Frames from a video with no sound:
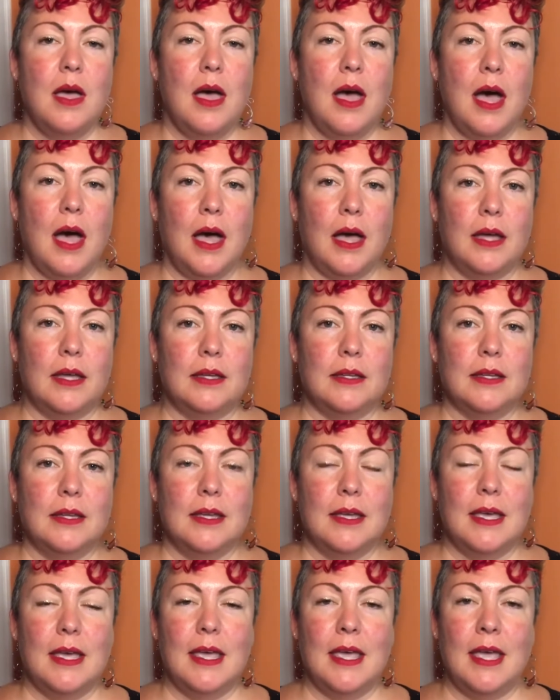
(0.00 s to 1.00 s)
Uh,
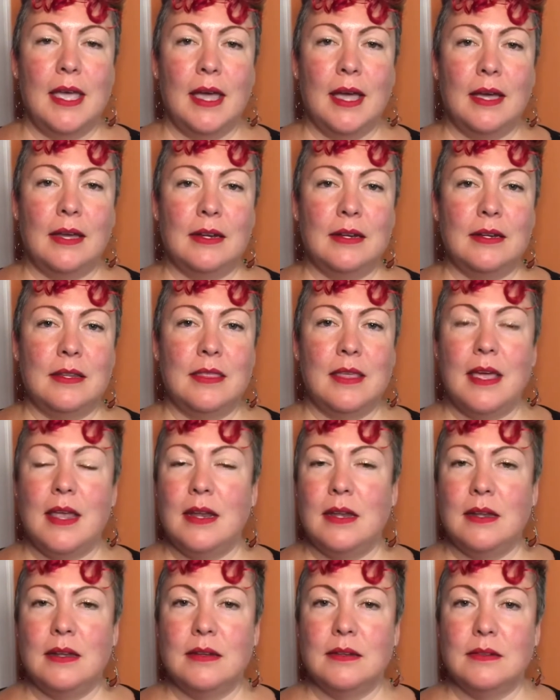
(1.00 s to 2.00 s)
and
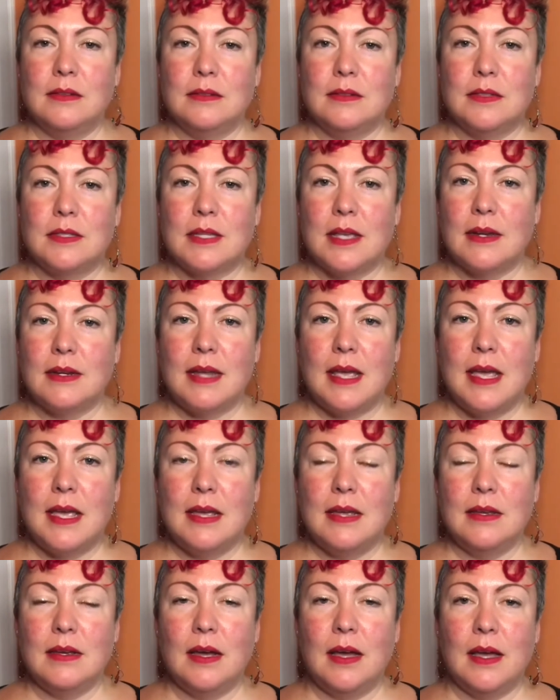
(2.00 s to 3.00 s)
then
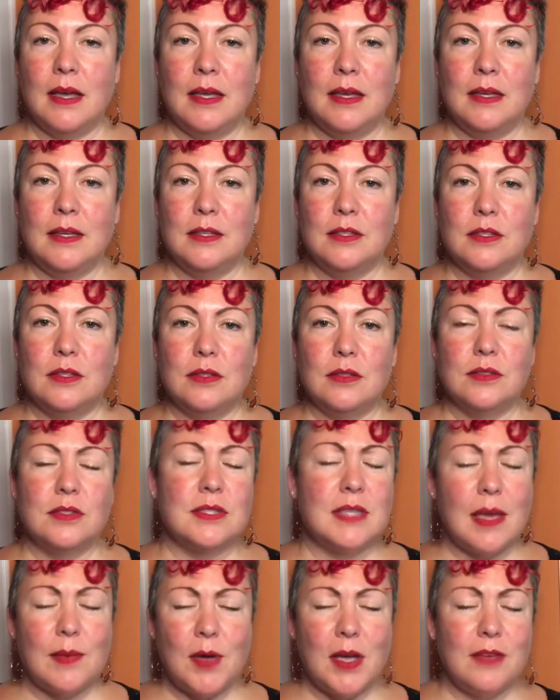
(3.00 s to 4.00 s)
Sunday, I
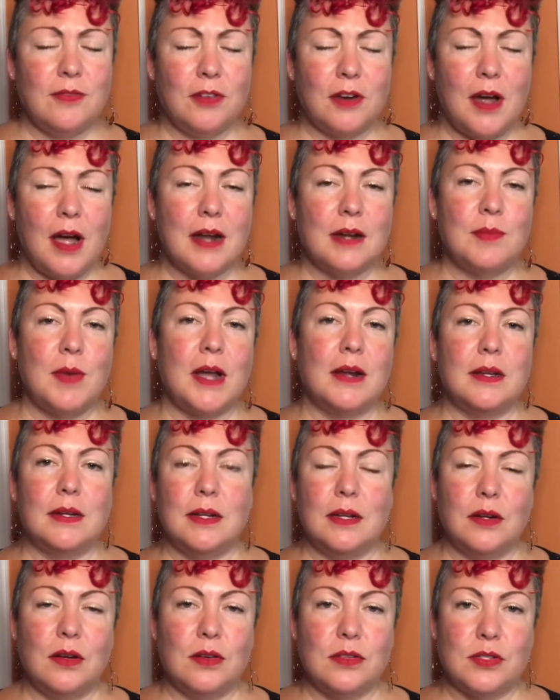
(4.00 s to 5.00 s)
semi forgot about it
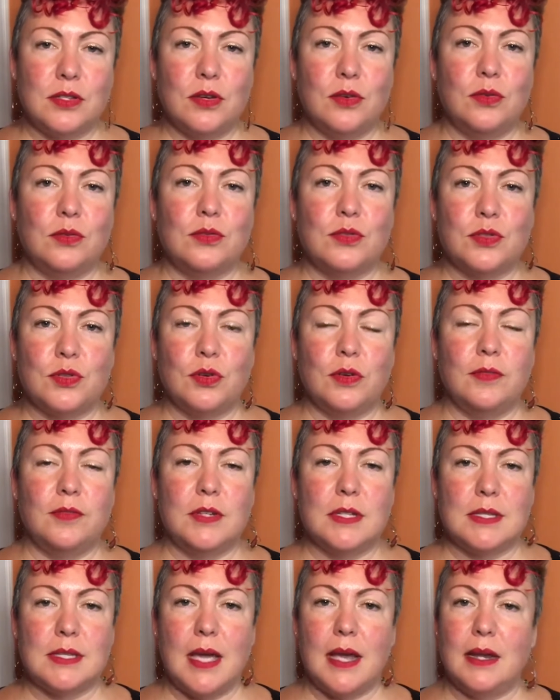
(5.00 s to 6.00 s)
and also sort of
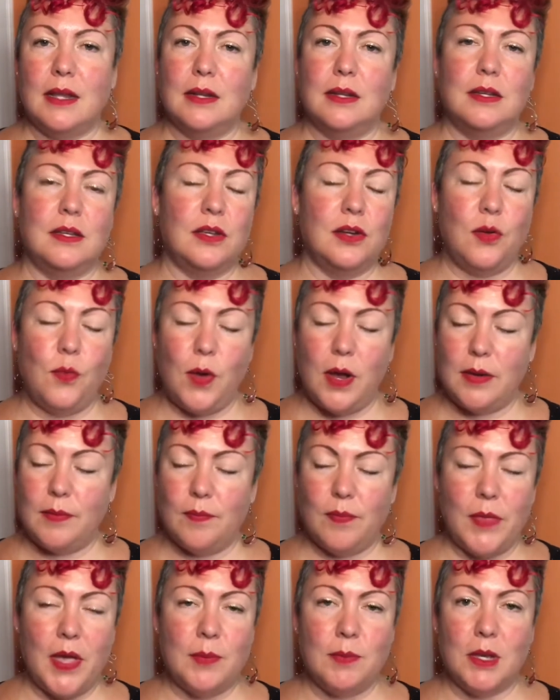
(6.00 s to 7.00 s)
decided, you know what,
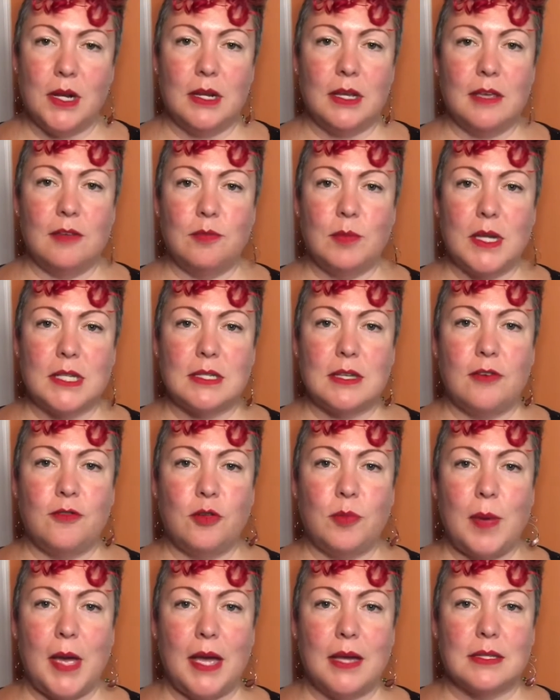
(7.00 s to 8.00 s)
I'm going to give myself a
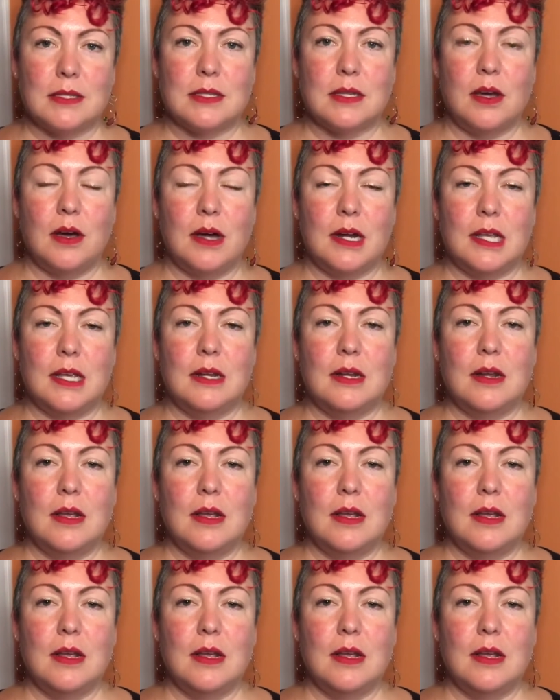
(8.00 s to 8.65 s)
pass on it.